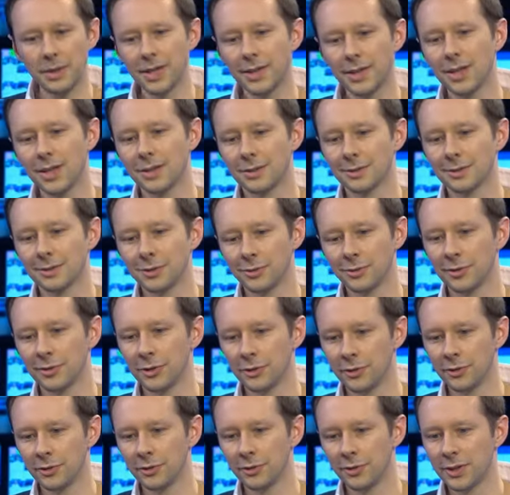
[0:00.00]
I think,
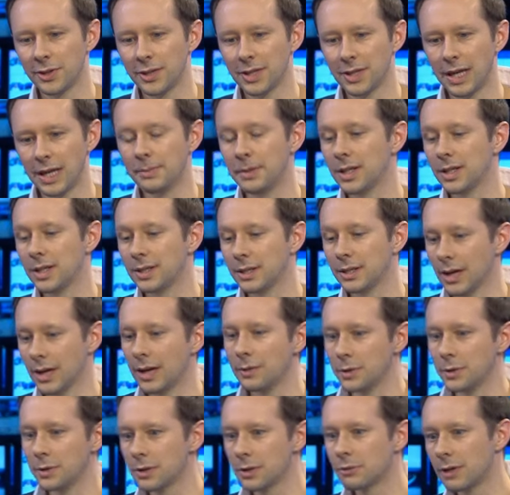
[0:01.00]

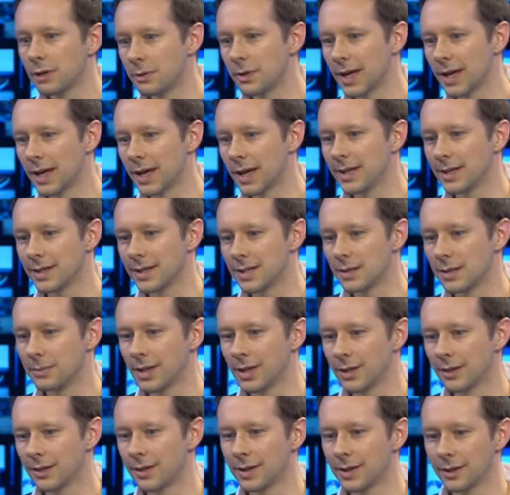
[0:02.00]
I would agree with Alex. I
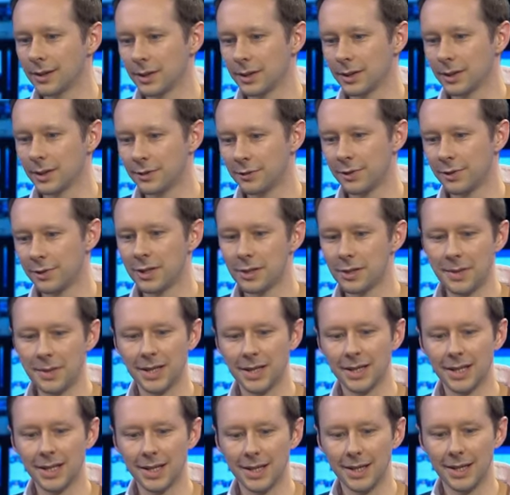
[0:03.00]
mean, I think that kind of
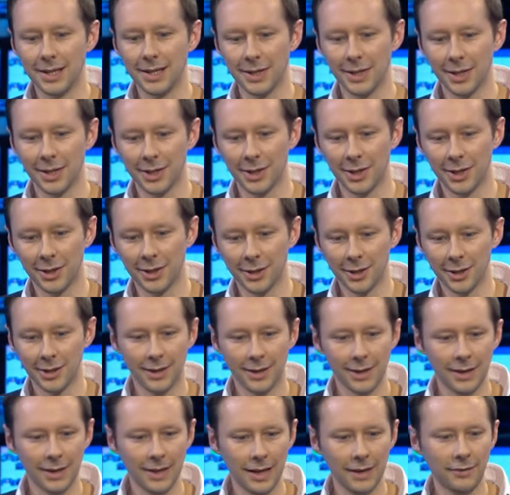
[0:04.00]
fundamentally,
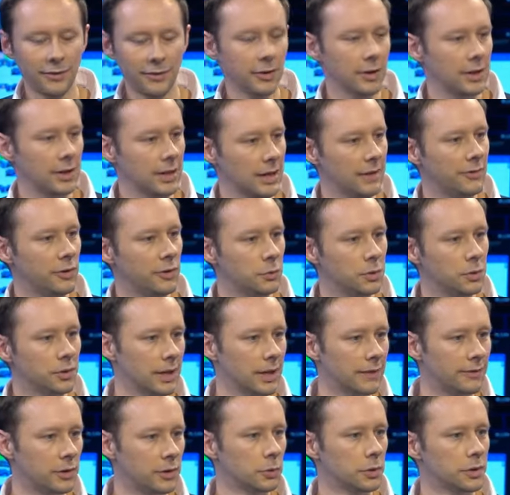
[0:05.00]
if you
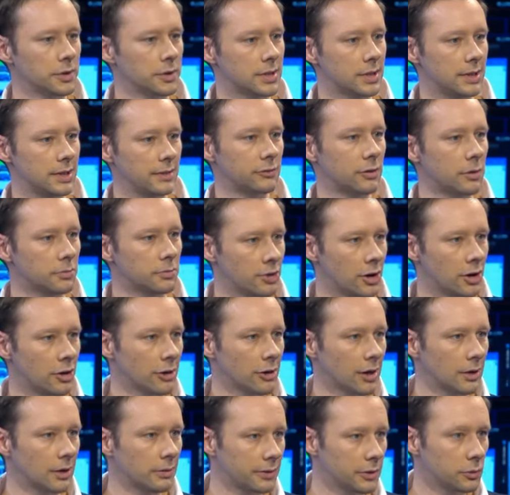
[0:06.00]
want to deliver a
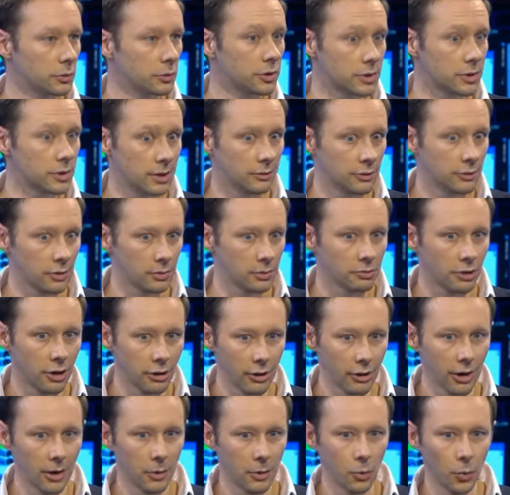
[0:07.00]

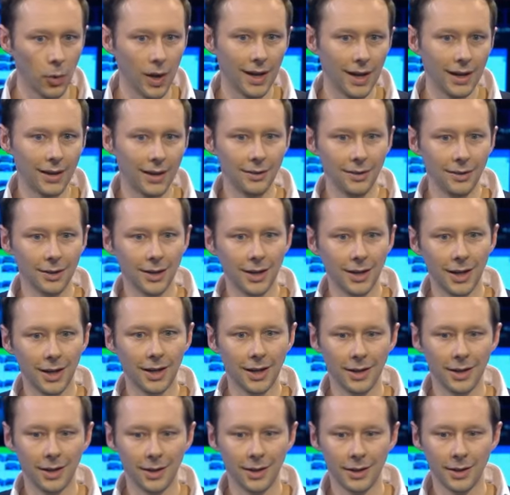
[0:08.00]
program, well,
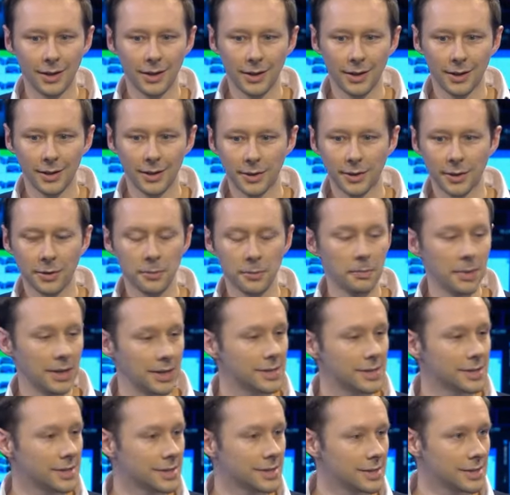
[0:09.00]

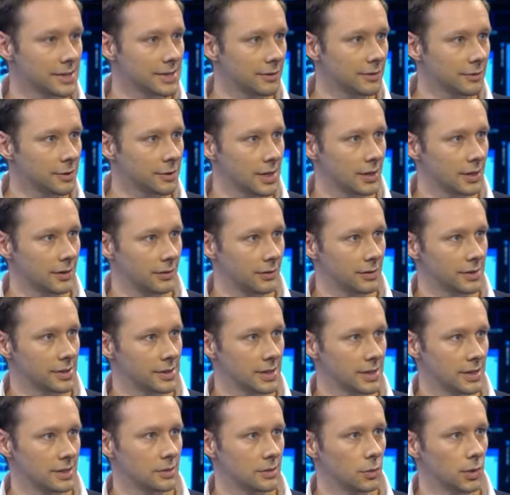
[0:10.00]
ministers and civil
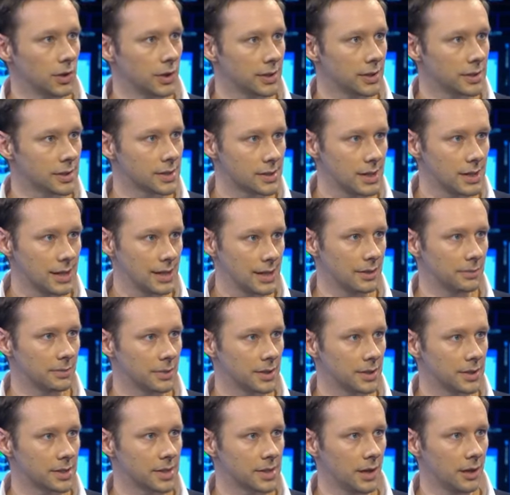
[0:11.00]
servants need to work as a team,
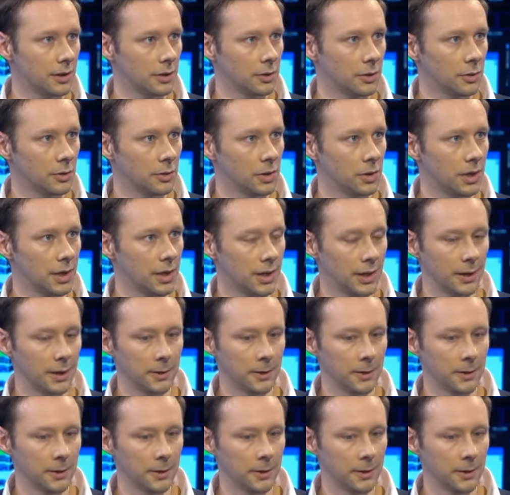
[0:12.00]
and so